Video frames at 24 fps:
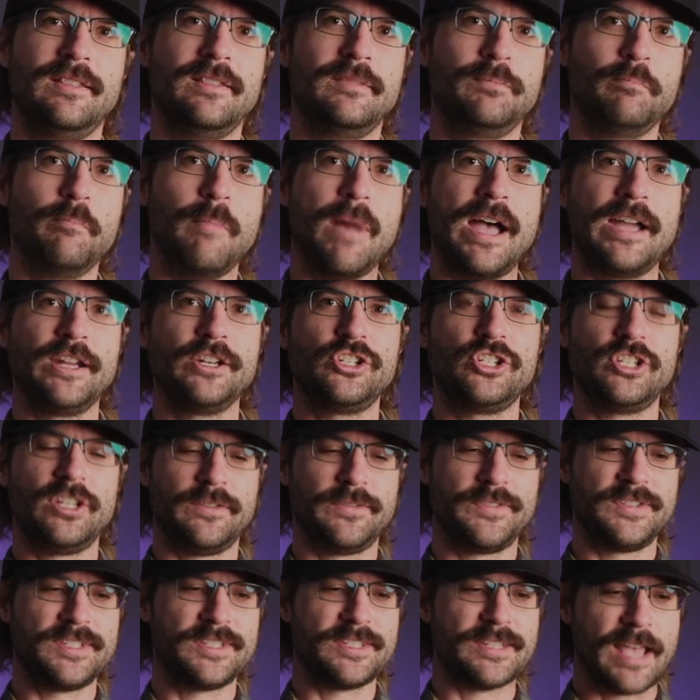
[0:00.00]
Mindshift
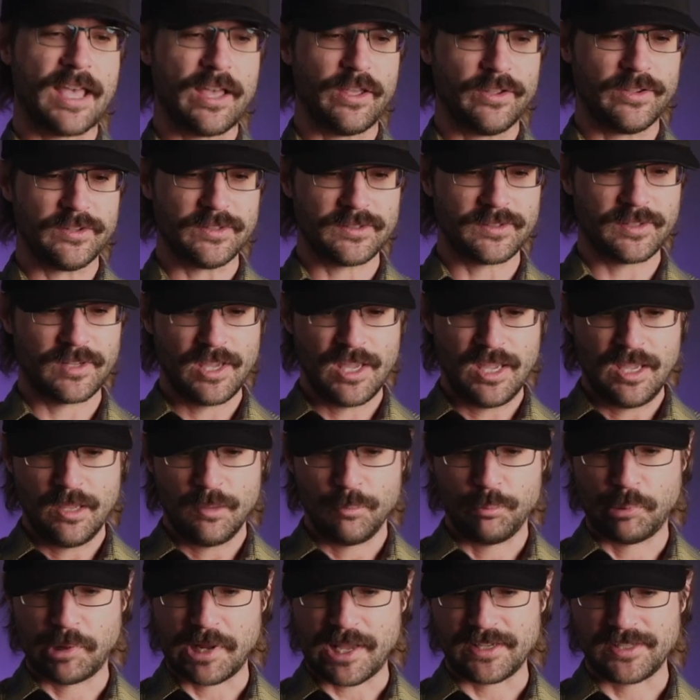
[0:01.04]
sells,
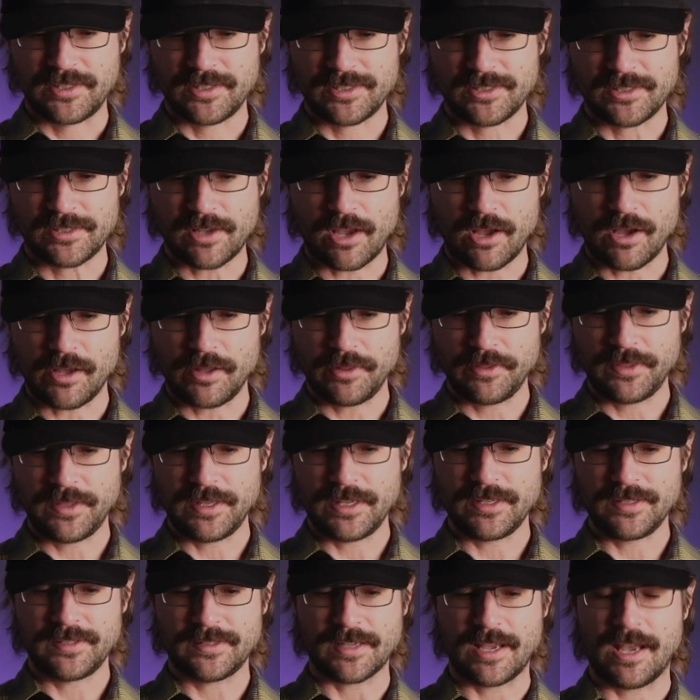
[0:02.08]
but I saw
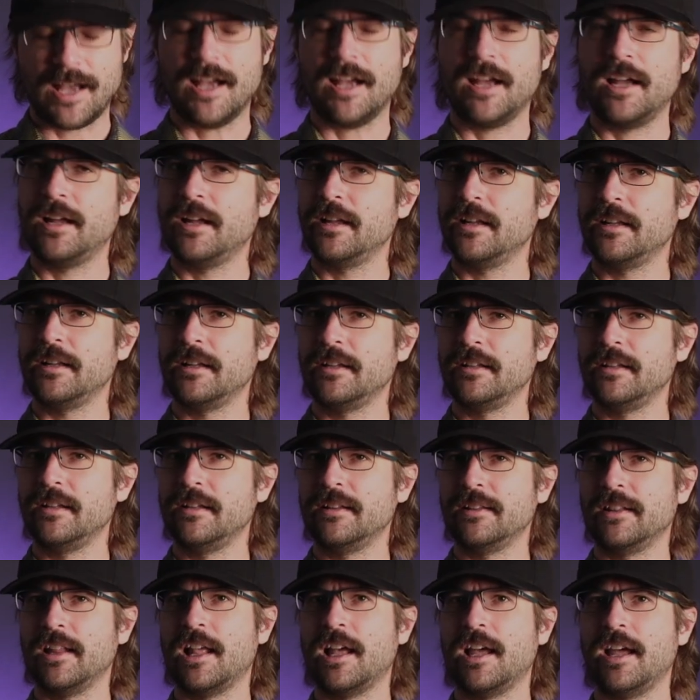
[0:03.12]
this
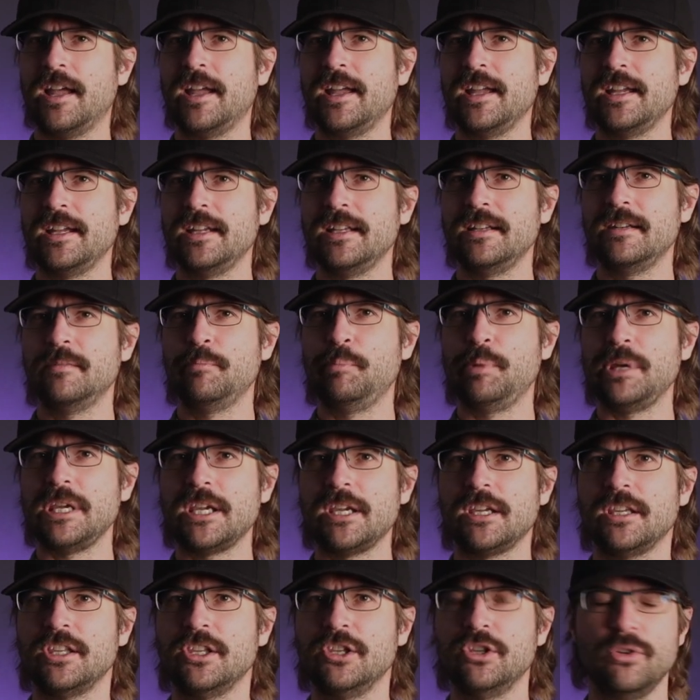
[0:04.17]
online
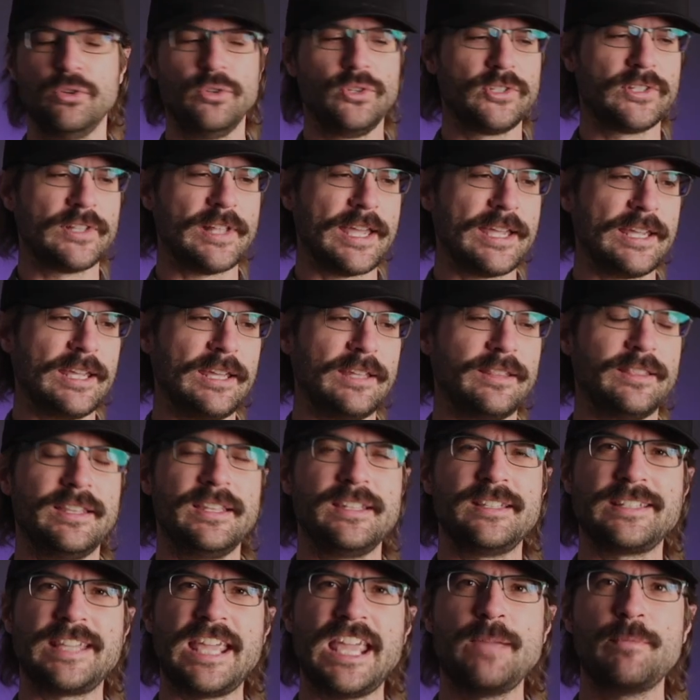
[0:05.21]
being used like it.
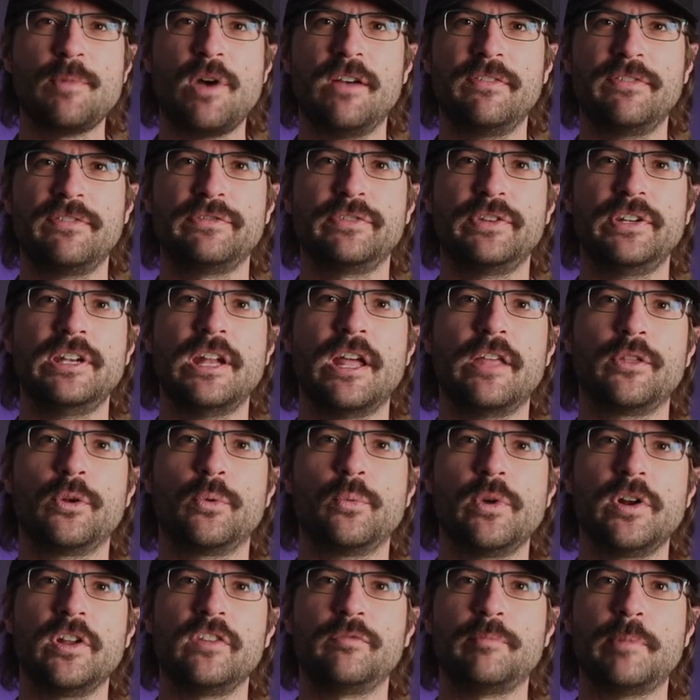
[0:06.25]
This came off of another
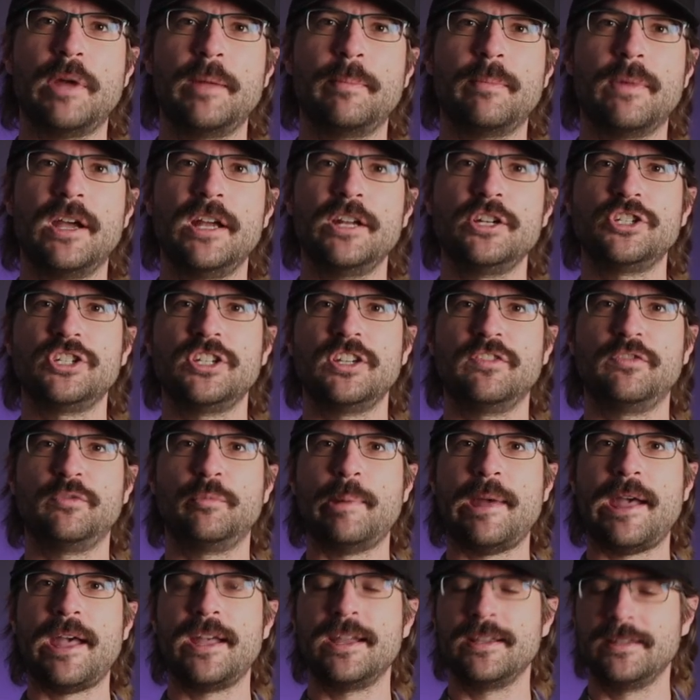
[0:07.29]
one of my Mindshift
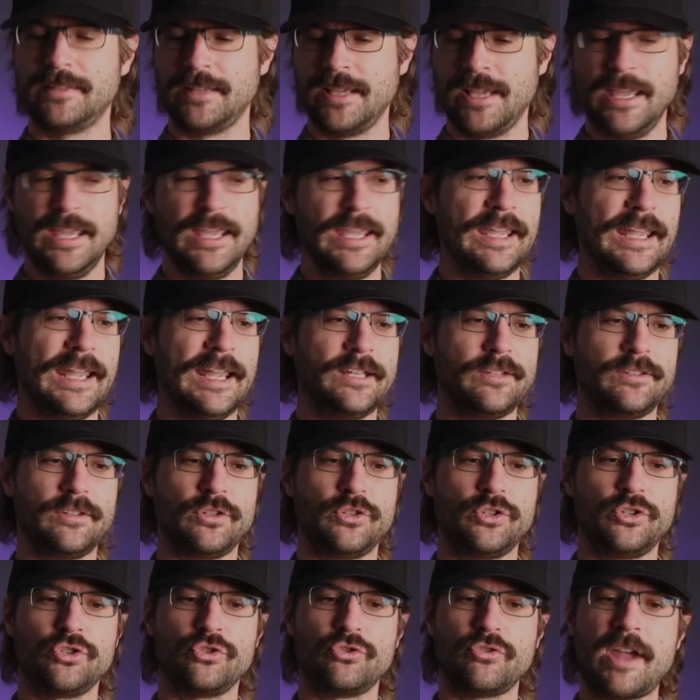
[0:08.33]
bags. It's a
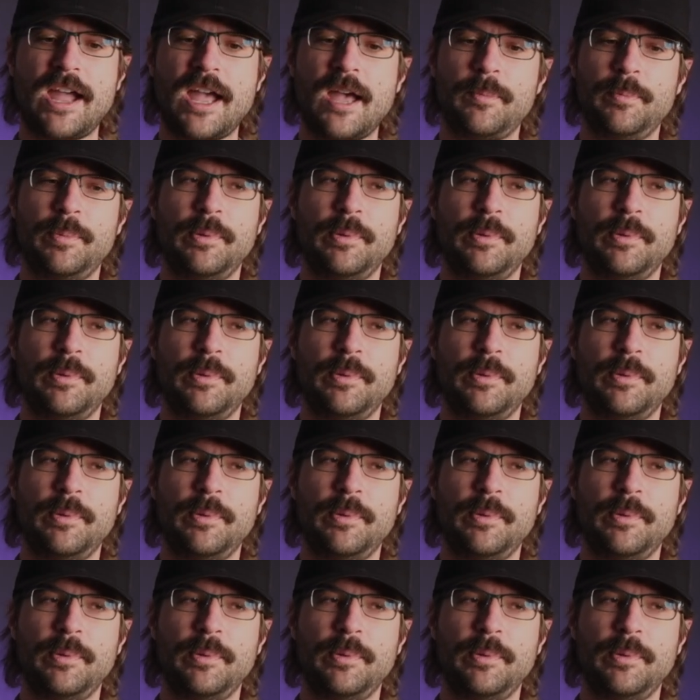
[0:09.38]
strap